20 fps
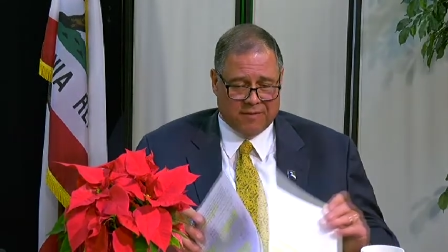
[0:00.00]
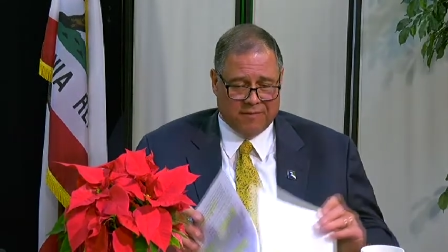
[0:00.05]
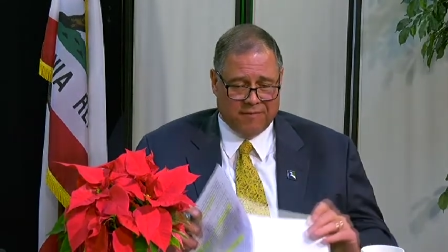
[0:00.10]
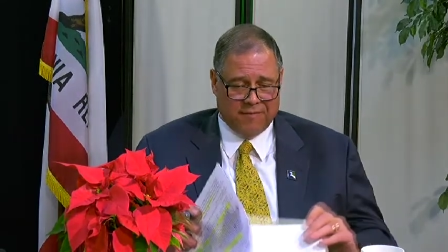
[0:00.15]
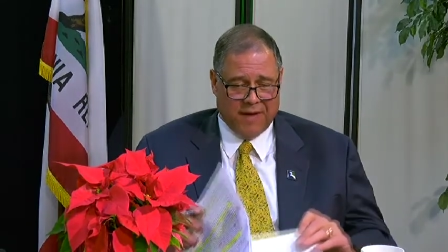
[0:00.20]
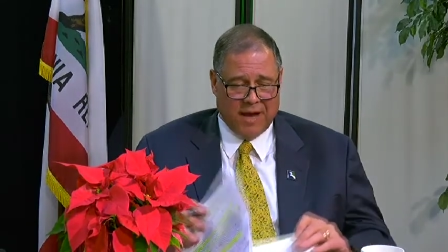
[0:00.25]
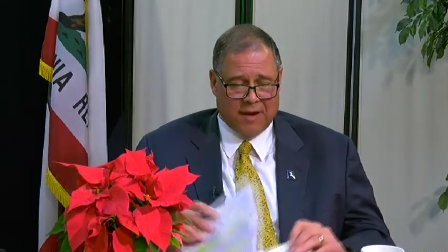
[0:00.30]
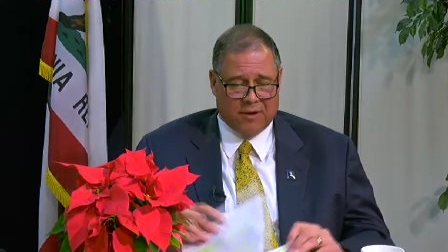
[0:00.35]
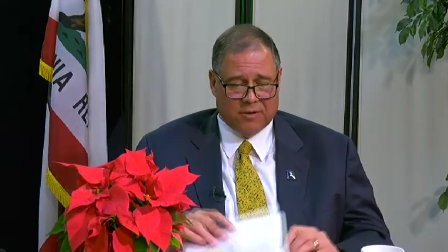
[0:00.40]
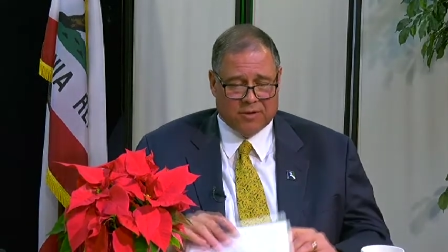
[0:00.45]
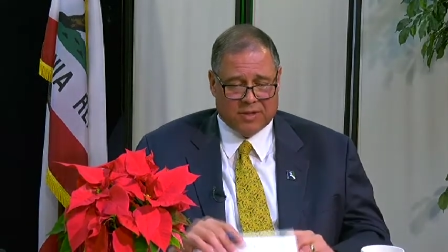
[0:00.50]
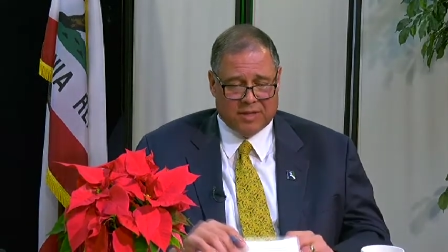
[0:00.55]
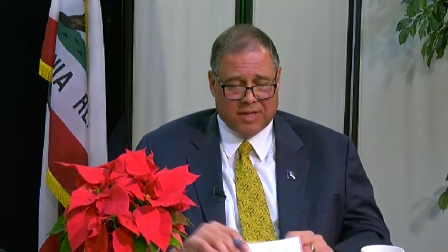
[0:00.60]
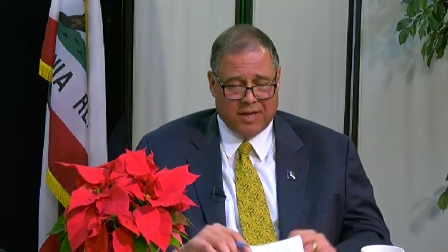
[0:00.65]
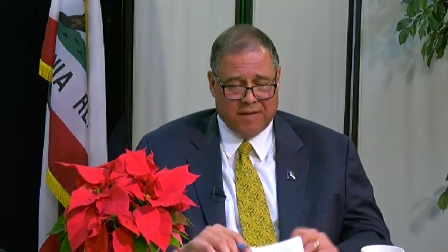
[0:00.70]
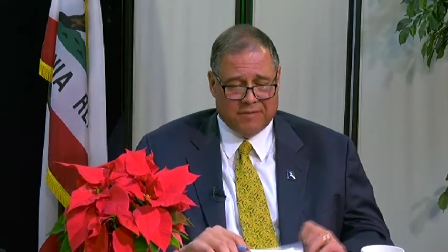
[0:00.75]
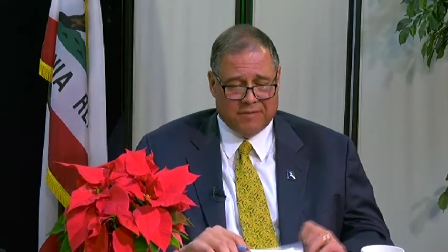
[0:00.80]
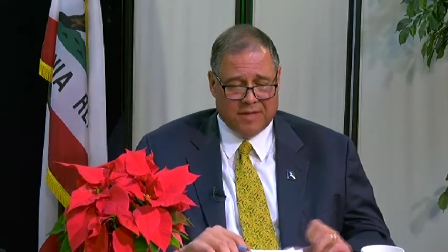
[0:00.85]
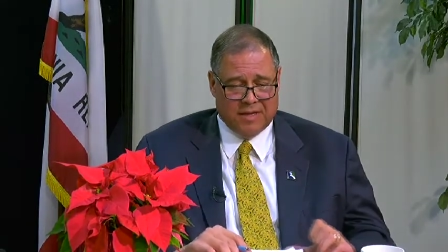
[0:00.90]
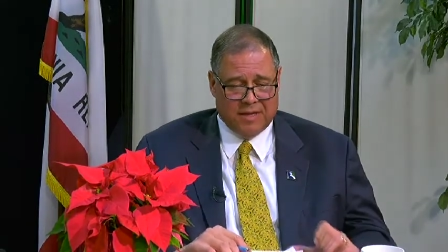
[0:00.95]
to fire
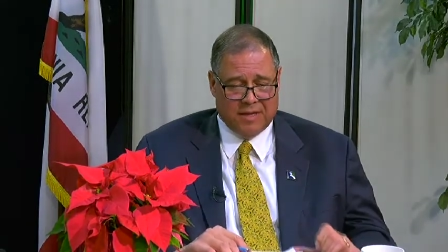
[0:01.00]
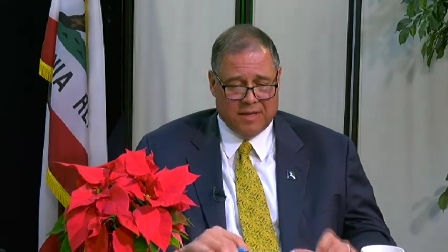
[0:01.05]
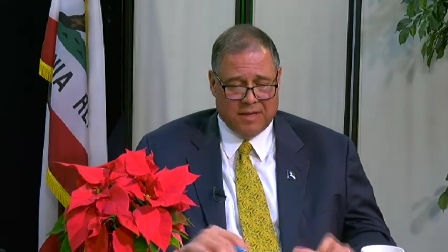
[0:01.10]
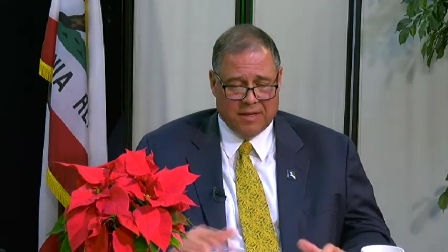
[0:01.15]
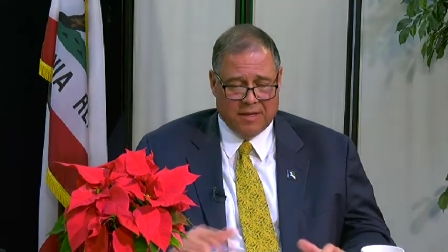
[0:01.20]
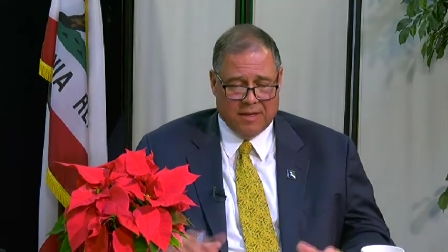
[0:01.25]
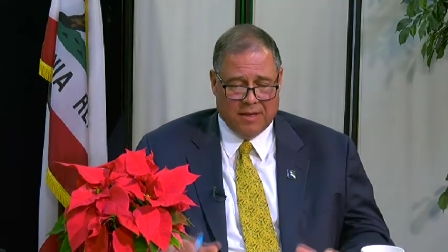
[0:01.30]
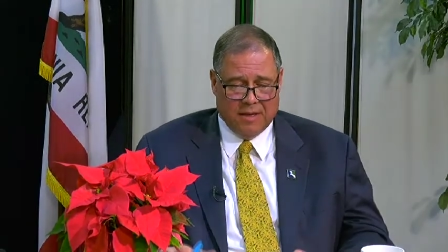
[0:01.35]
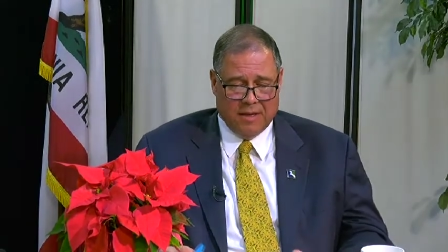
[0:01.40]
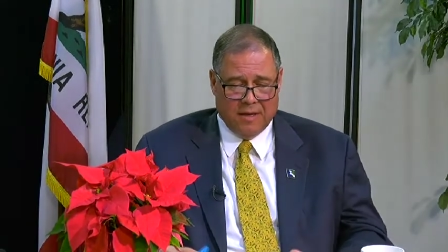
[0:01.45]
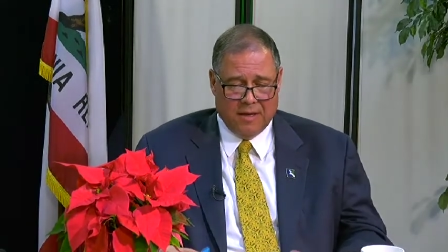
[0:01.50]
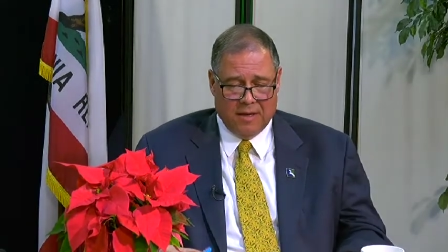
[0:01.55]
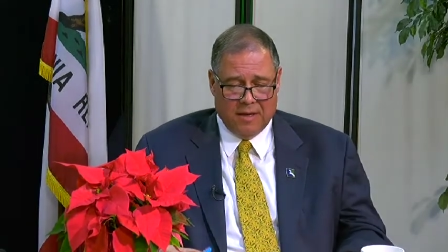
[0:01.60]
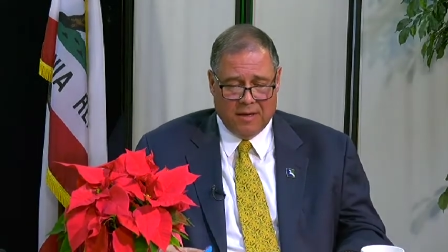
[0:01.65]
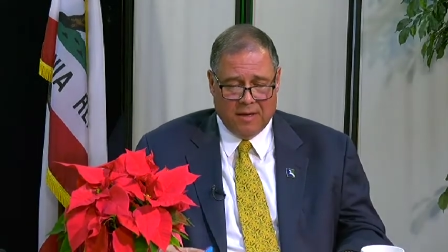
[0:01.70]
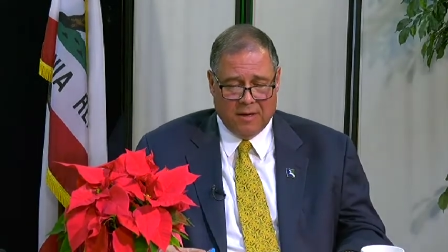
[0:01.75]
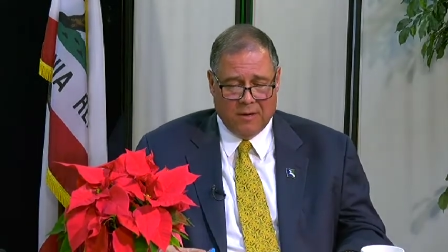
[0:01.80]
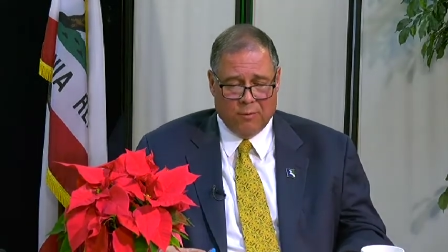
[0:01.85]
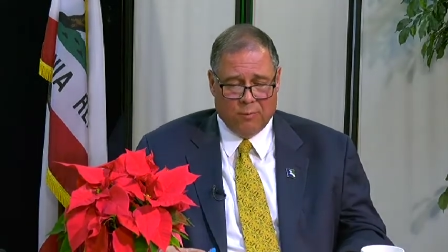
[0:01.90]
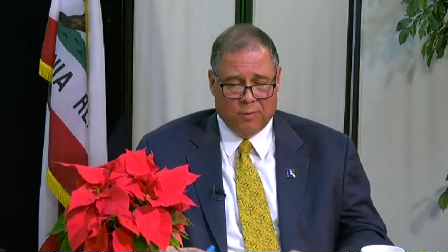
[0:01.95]
safety,
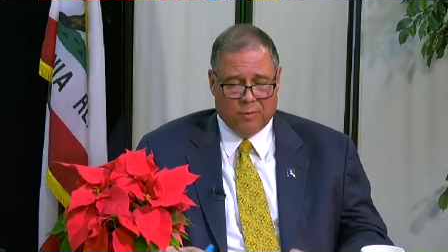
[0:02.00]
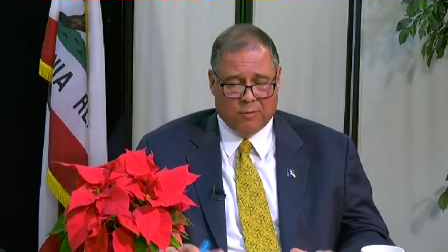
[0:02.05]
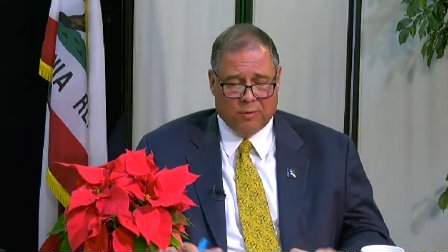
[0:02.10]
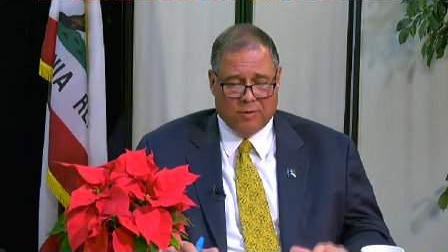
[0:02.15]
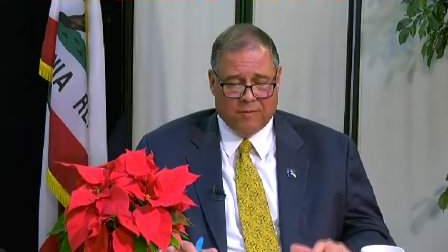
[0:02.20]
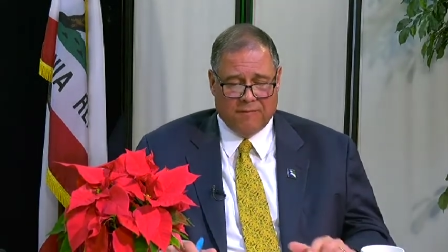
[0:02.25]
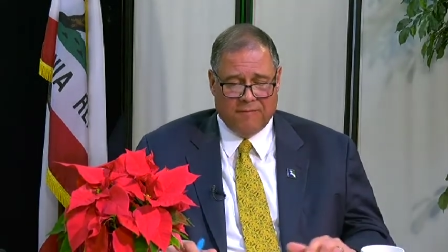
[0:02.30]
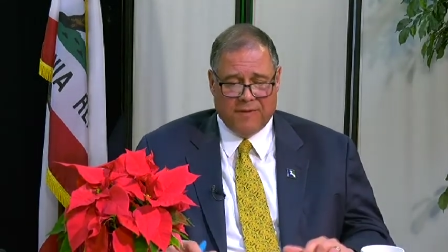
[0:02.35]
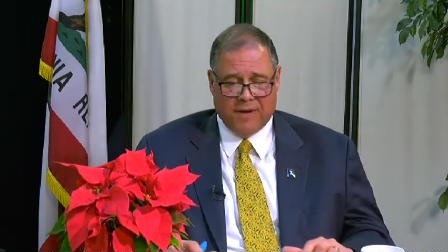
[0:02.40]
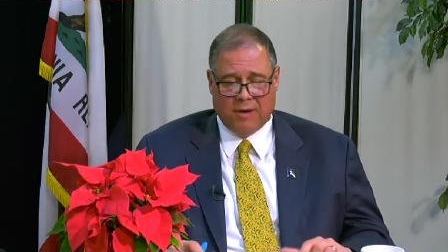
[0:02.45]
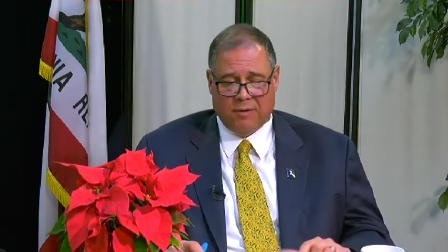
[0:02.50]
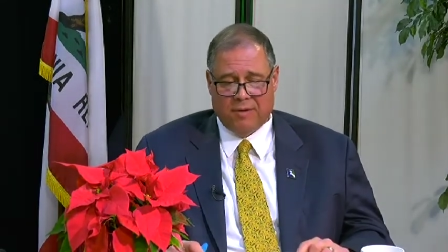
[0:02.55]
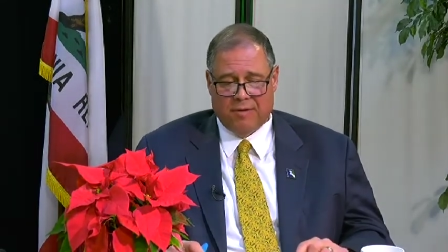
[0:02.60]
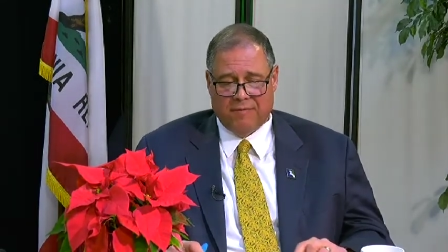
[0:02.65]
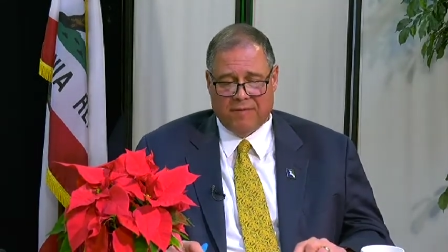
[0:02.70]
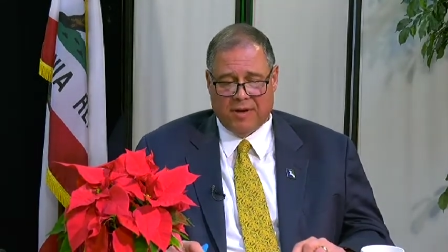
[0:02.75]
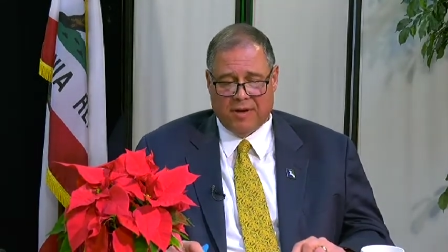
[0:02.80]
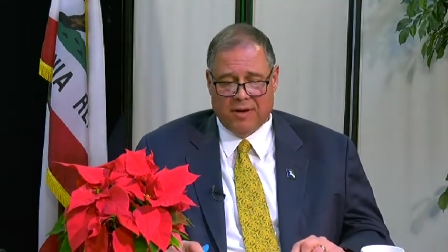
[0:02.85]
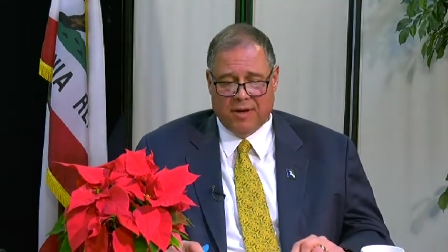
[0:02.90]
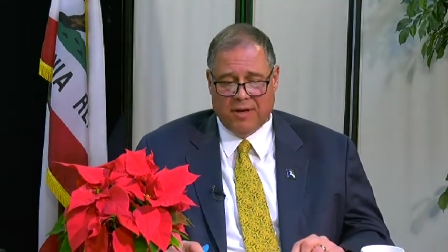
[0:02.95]
uh, we were very,
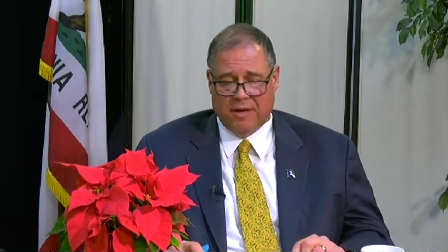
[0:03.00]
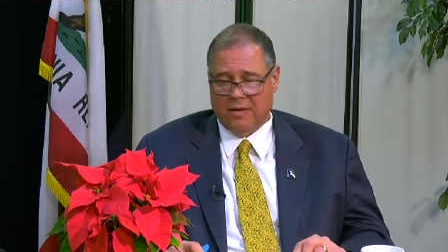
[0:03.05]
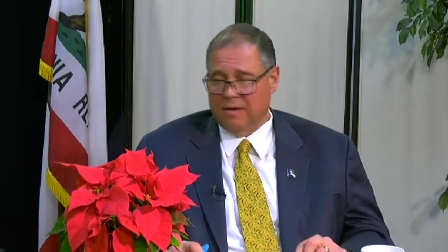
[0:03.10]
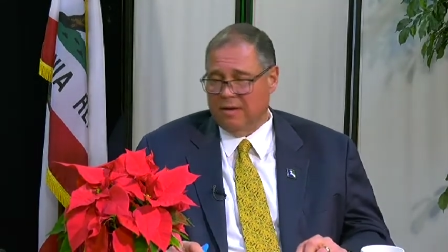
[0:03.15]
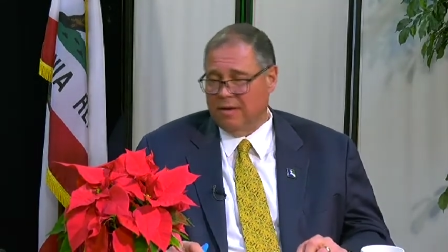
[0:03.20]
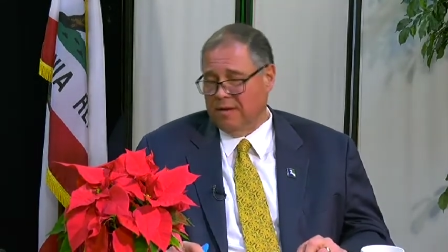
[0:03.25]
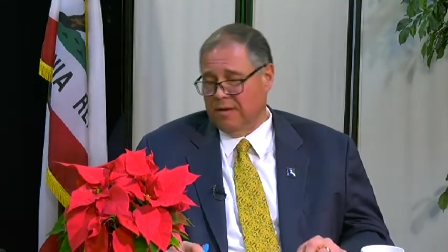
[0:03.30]
very